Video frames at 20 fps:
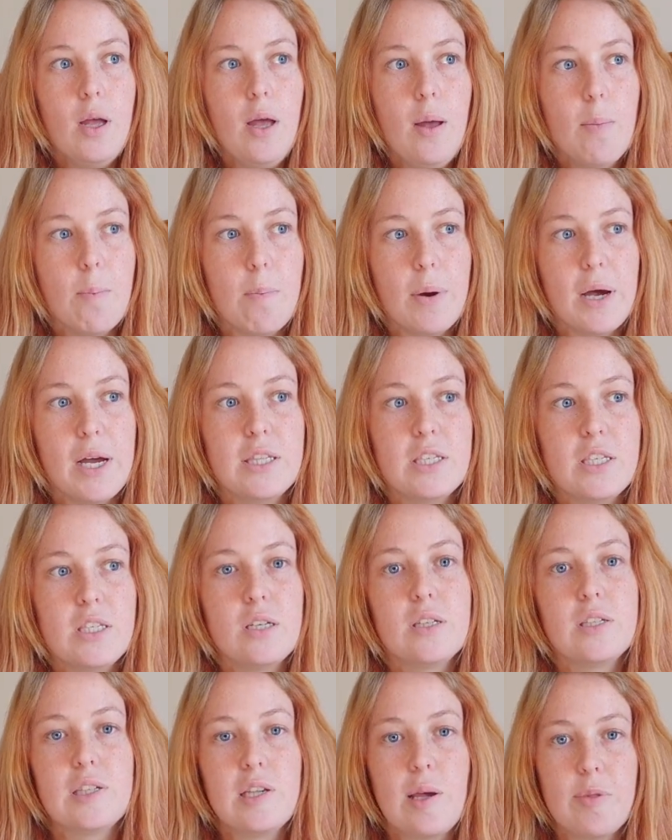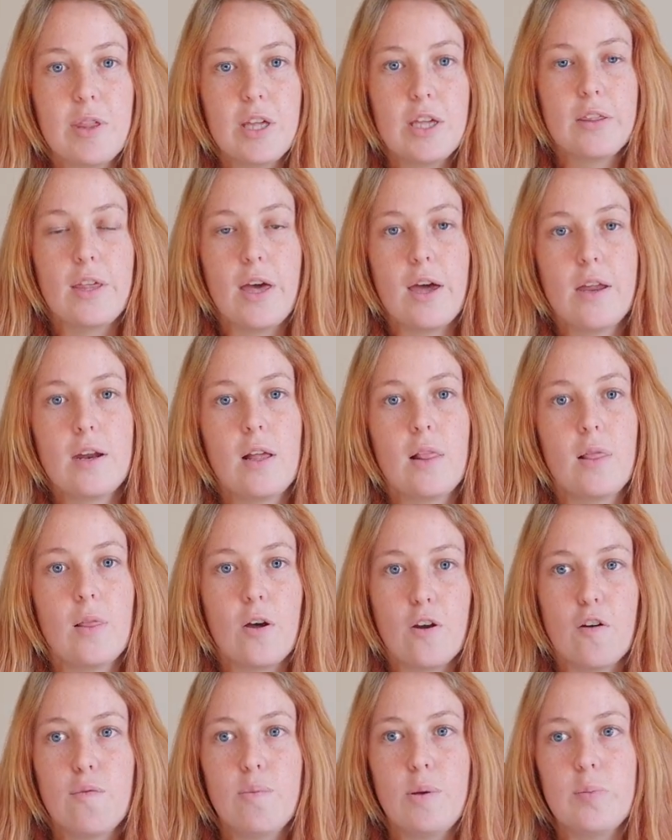but something that a lot
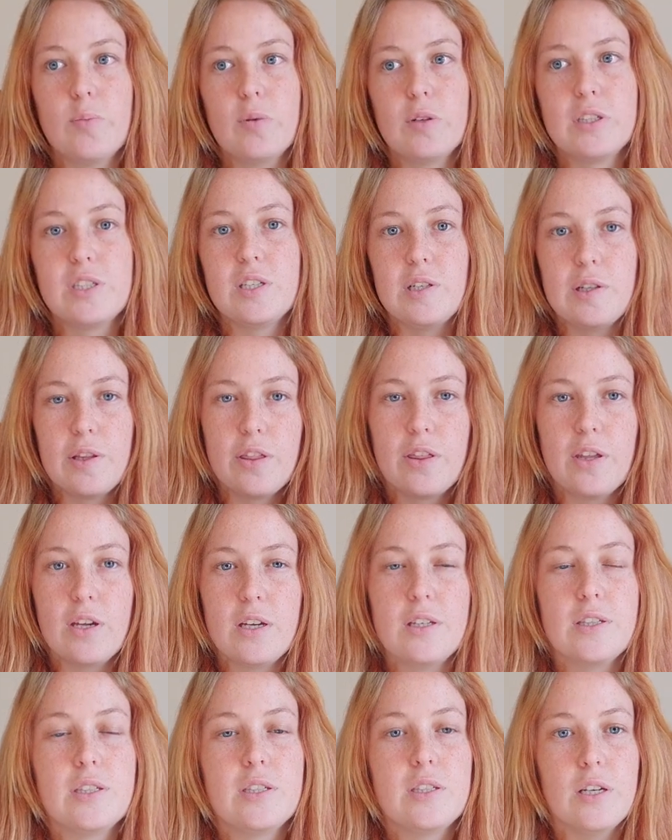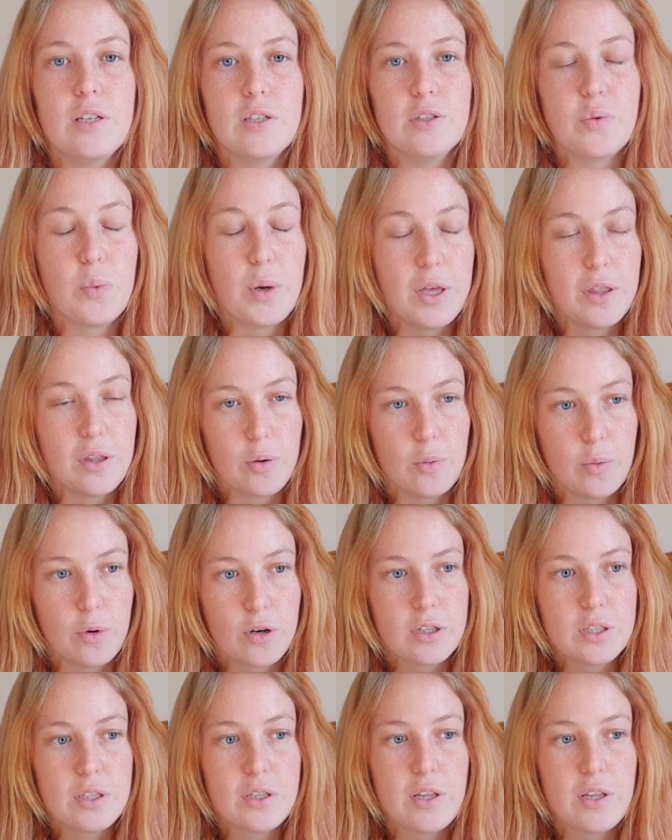of people still thinks is the way that it works,